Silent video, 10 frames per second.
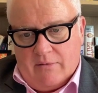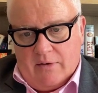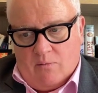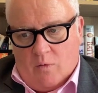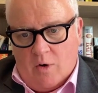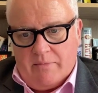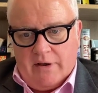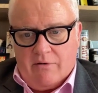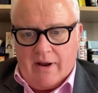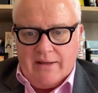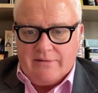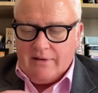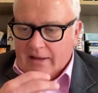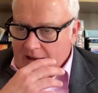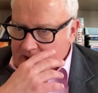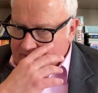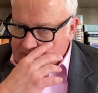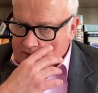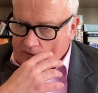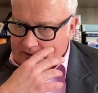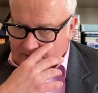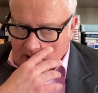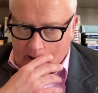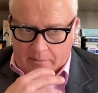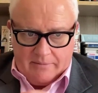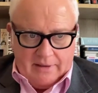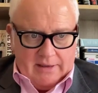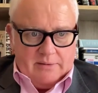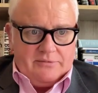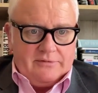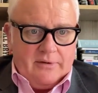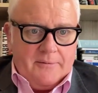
it won't be great if interest rates go up heaps.